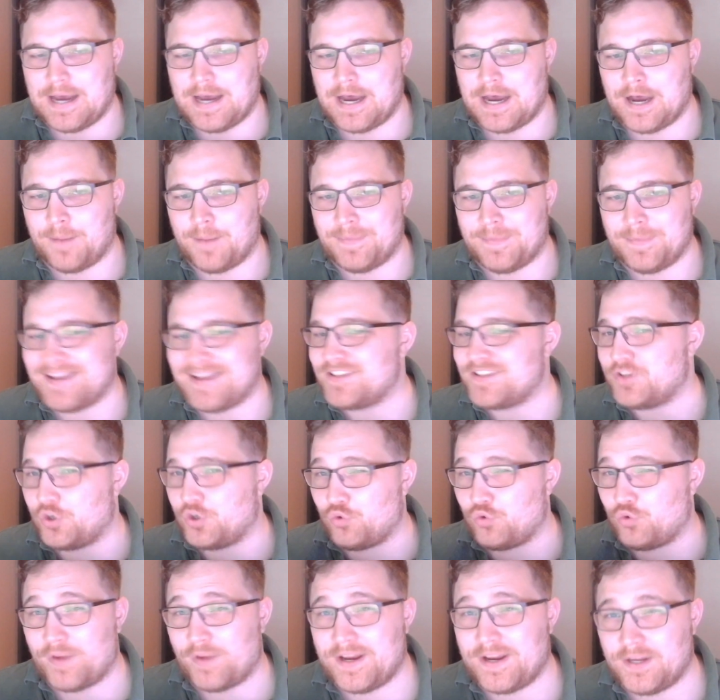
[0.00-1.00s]
it has a
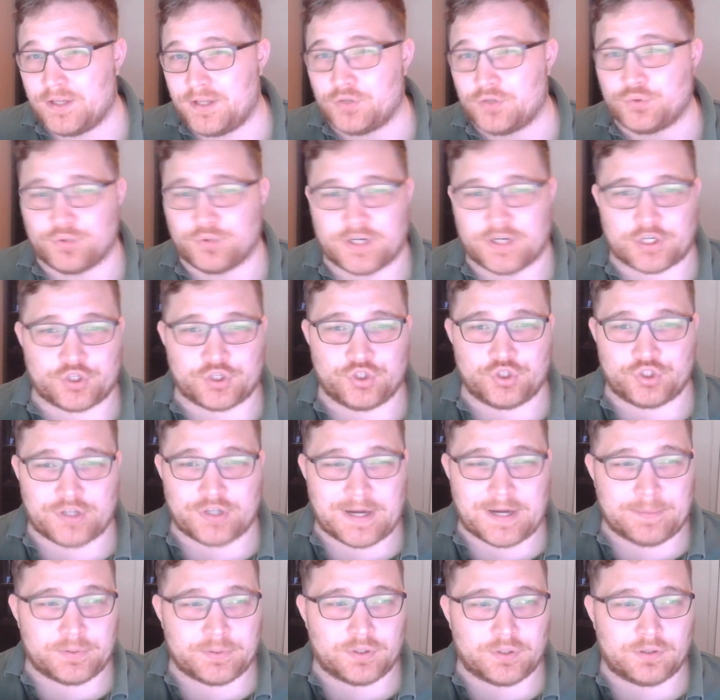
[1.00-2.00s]
great introduction
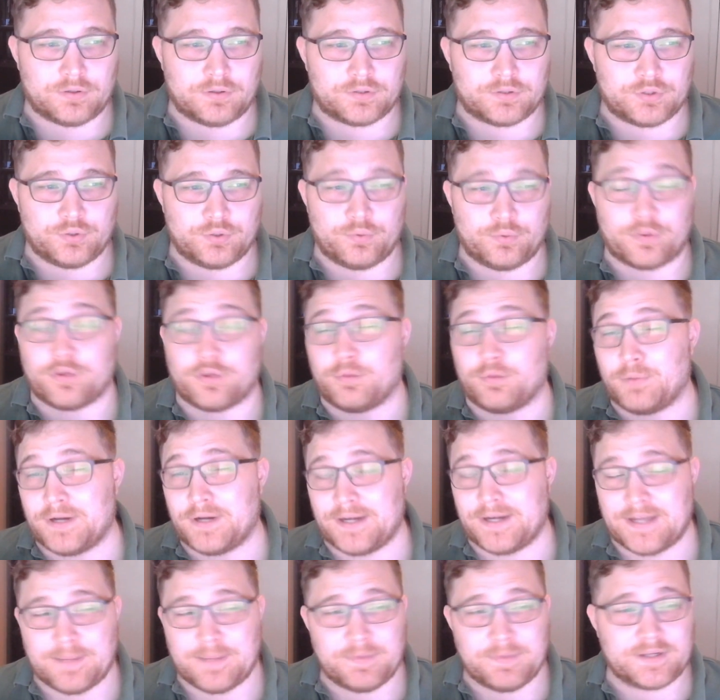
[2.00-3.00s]
chapter to
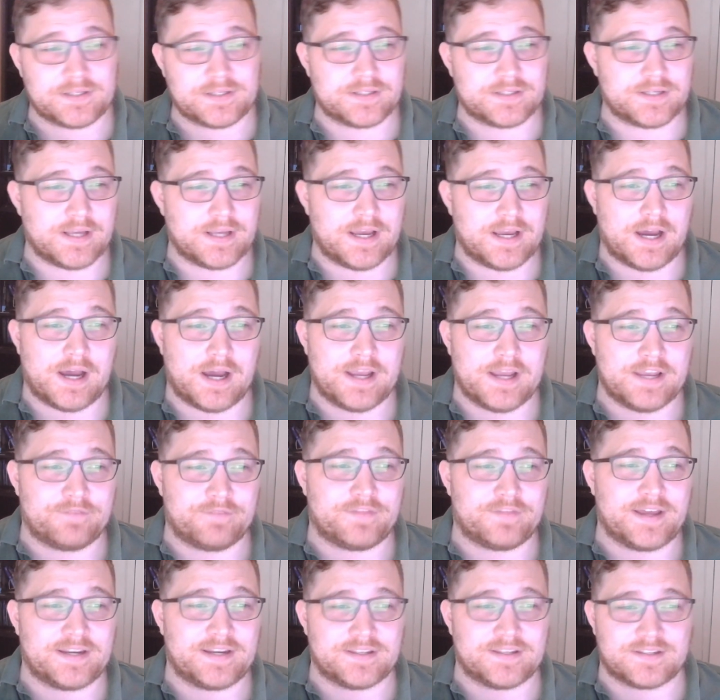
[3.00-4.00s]
thermodynamics, if
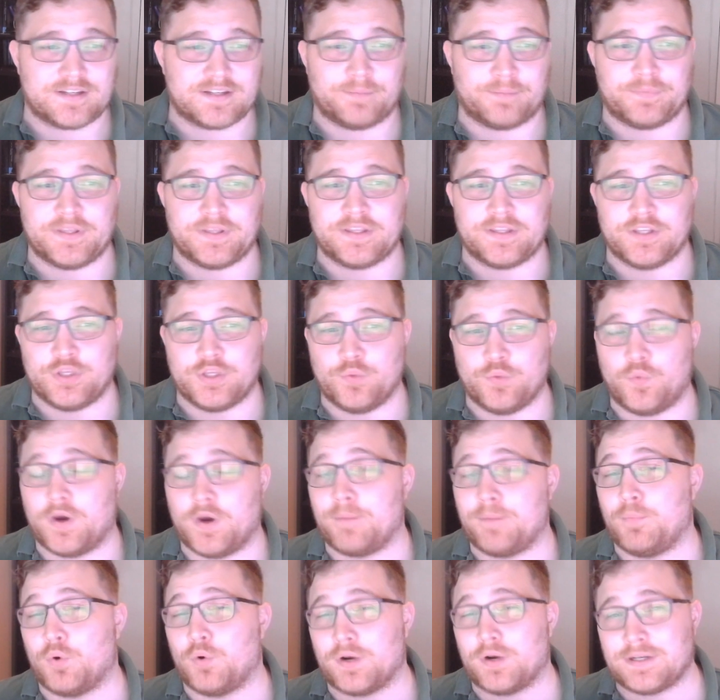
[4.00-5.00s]
that is something that you
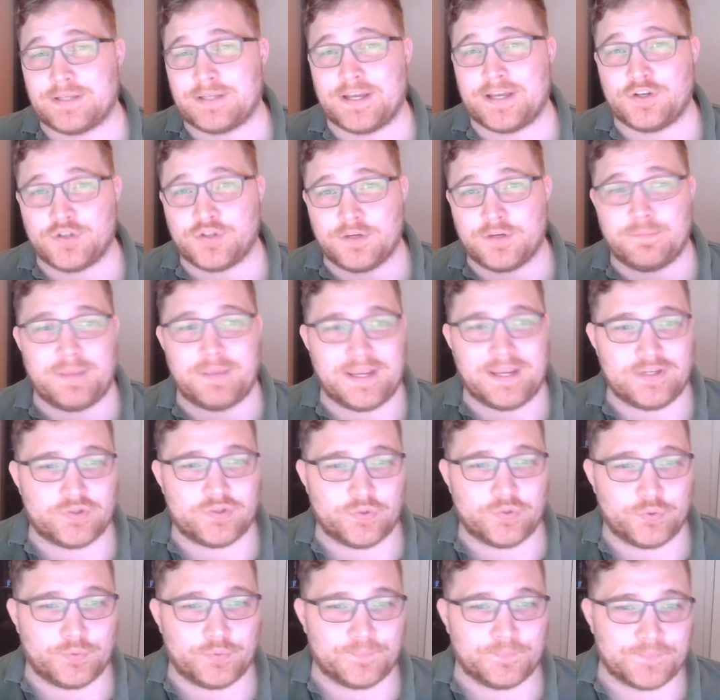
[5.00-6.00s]
want more attention paid
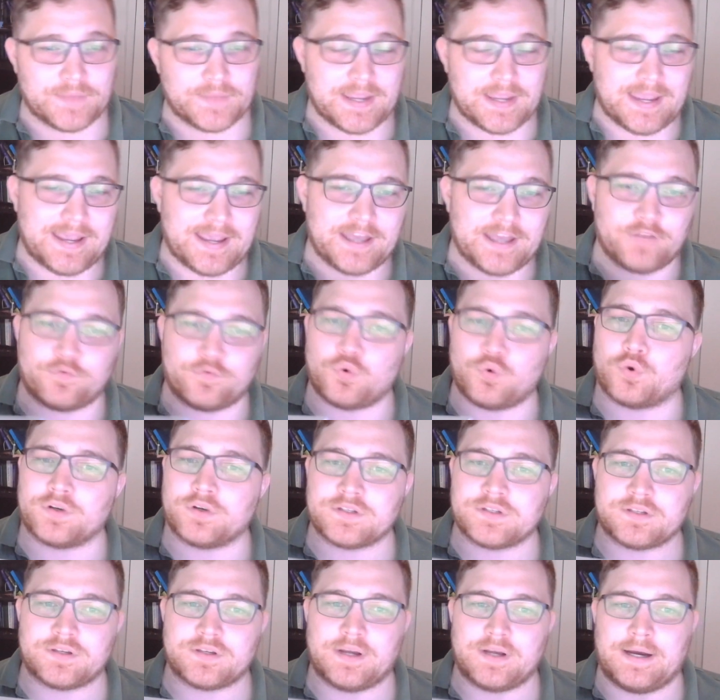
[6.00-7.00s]
to. And of
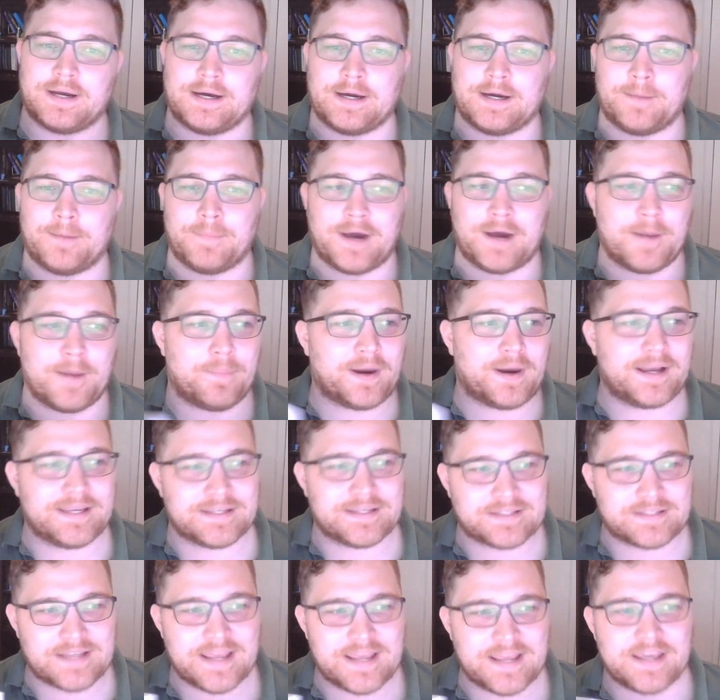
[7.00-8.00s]
course, a
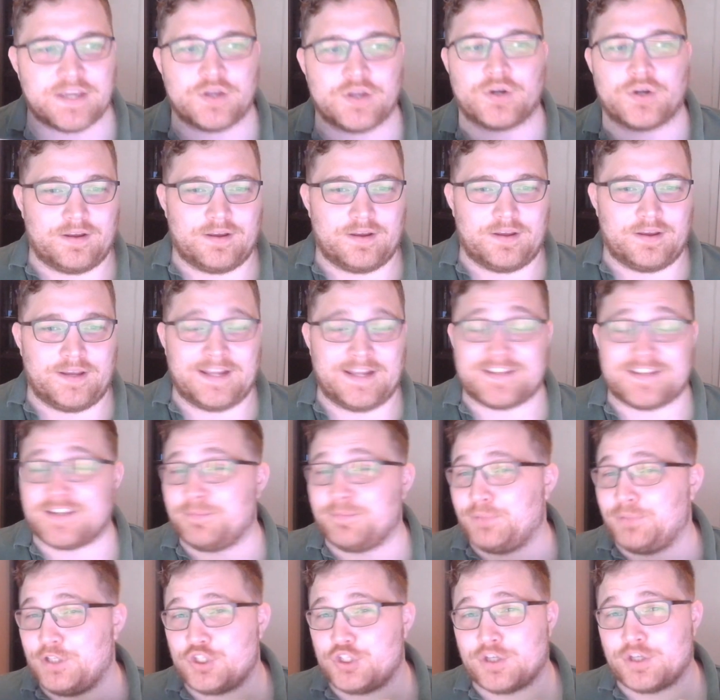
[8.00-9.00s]
biased take here, it
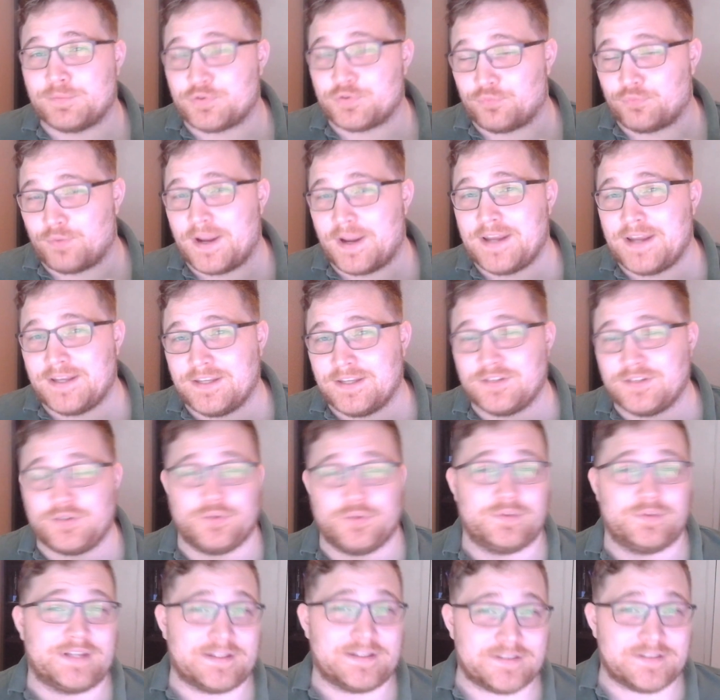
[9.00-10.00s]
simply jumps right into
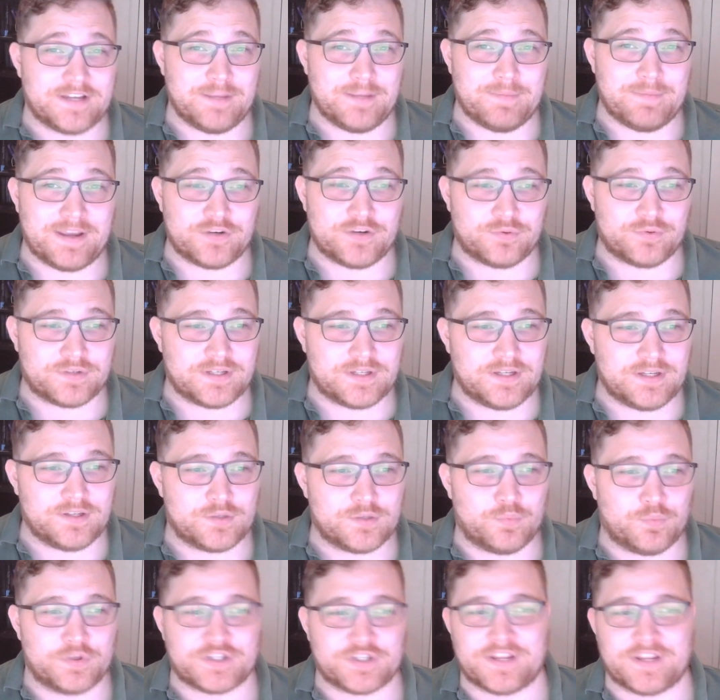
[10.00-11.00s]
density matrices,
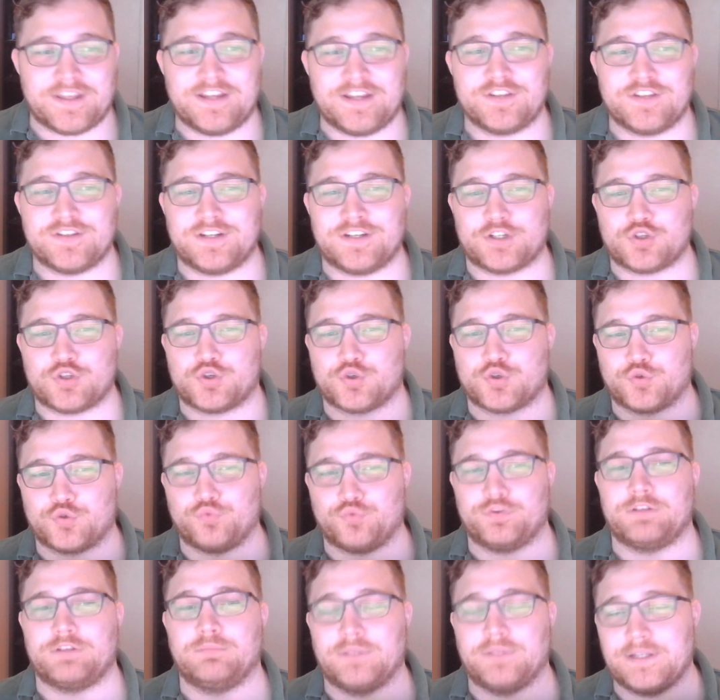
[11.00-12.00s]
which I think is an
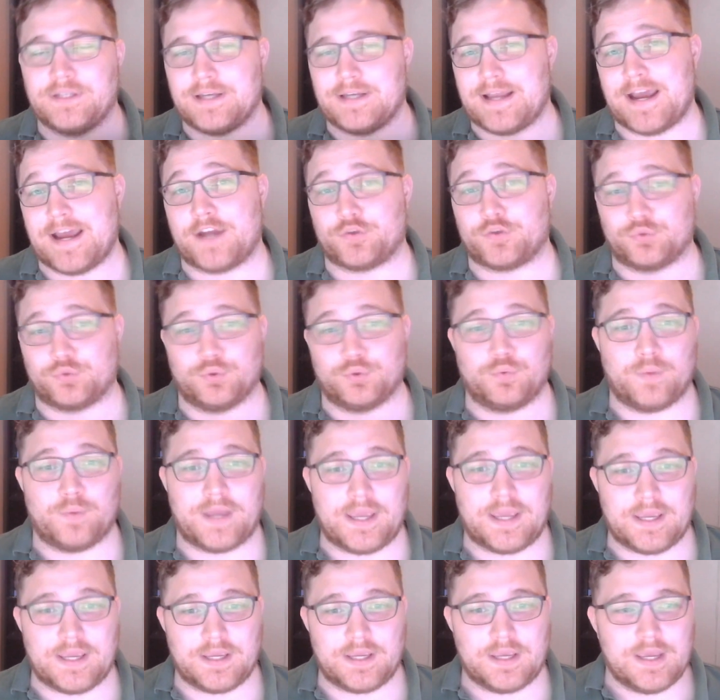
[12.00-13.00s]
extremely natural way